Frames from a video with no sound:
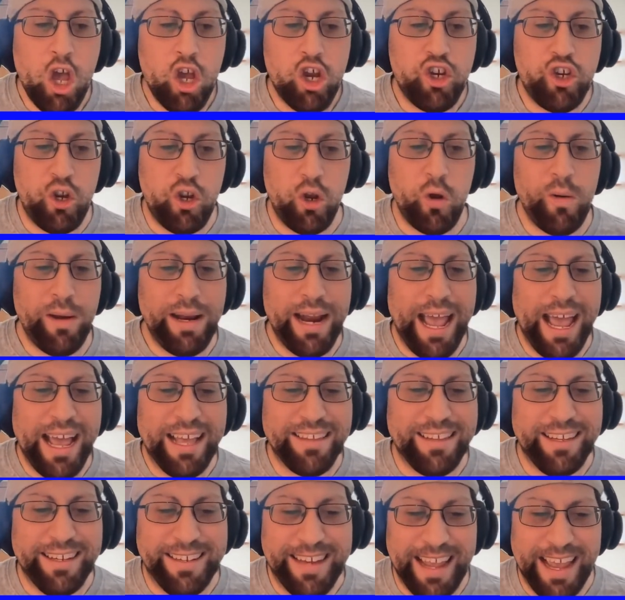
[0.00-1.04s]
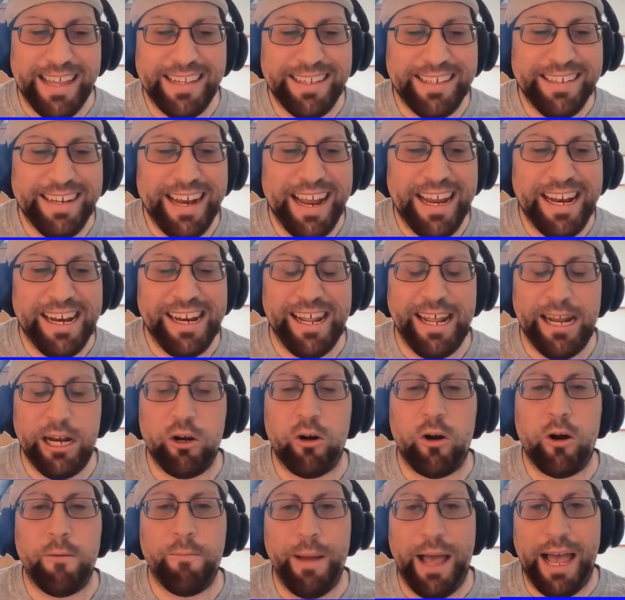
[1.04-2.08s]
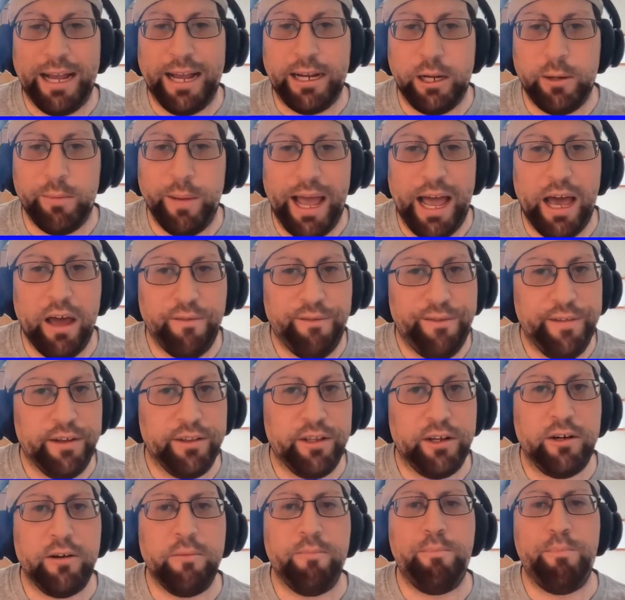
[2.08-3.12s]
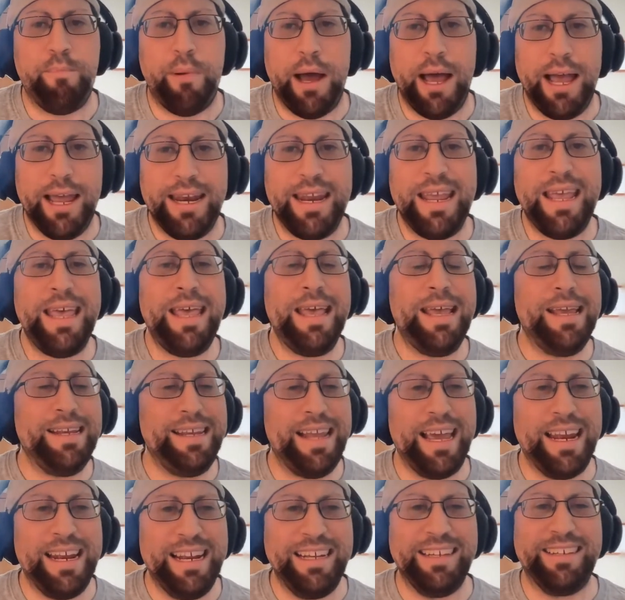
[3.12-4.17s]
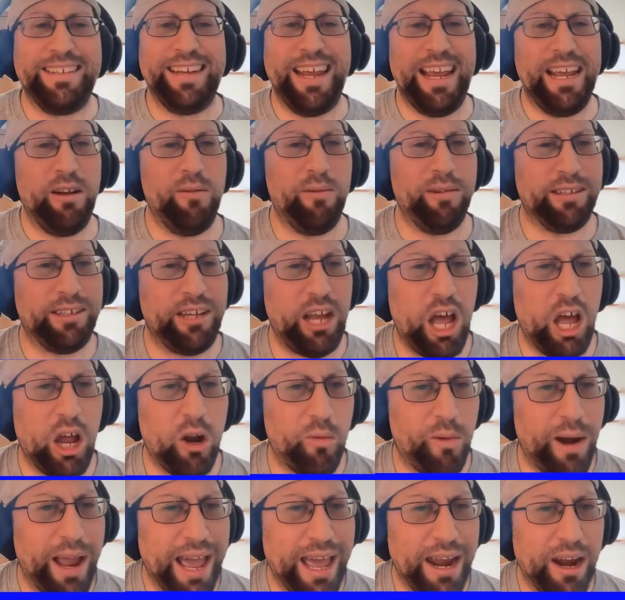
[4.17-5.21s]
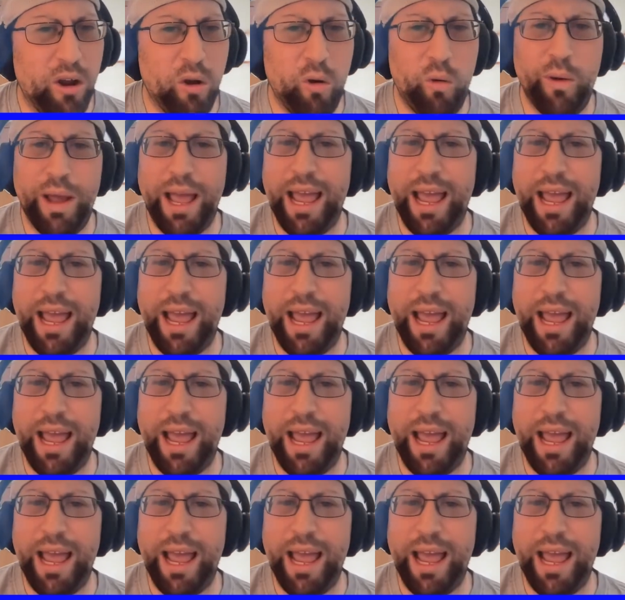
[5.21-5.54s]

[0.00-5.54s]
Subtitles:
do it as a designated hitter or backup outfielder, but yet he's staying with Colorado,